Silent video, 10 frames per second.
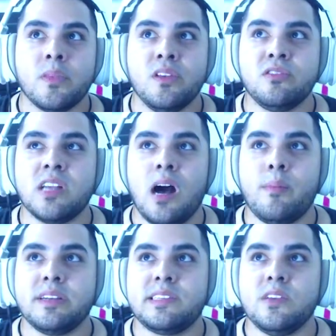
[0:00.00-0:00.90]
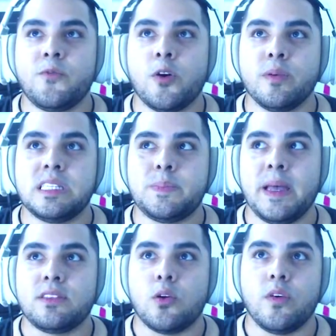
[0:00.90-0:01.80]
You saw how much C4 we
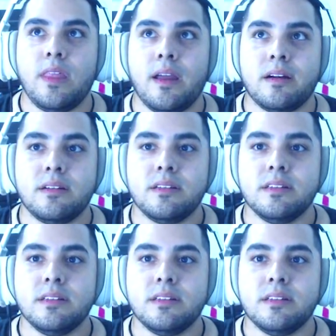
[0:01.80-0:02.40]
spent over there.